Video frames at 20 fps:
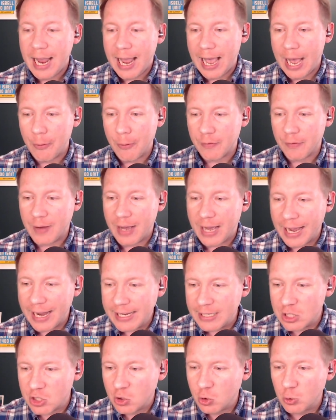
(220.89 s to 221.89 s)
out of high
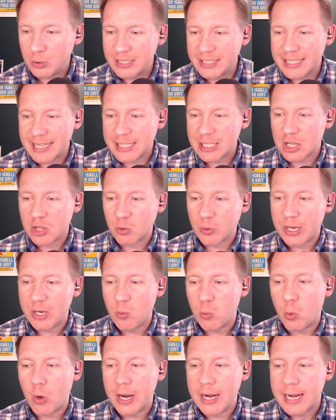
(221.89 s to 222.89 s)
school, 6'3",
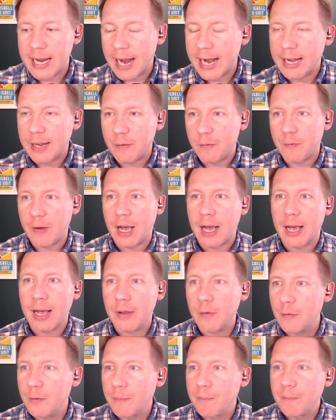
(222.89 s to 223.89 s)
195.